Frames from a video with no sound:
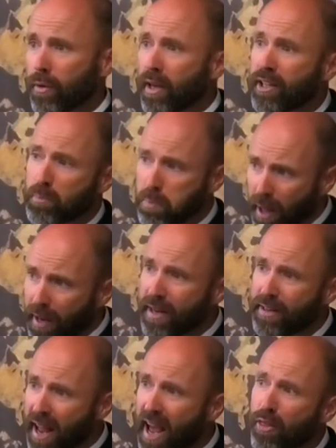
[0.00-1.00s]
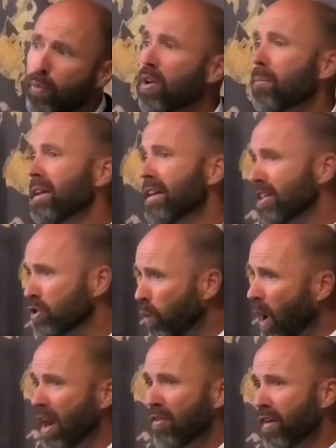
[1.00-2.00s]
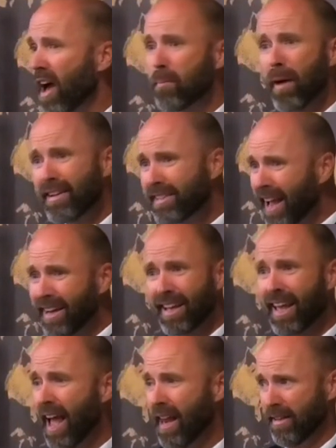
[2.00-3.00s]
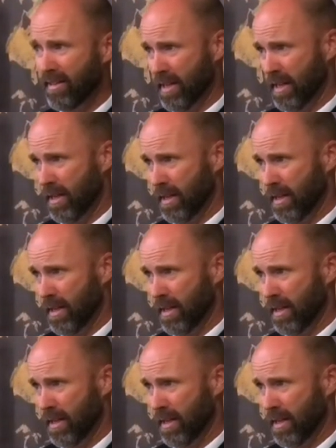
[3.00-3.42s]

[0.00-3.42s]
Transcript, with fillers: His bloody death would have been disqualified by technicality.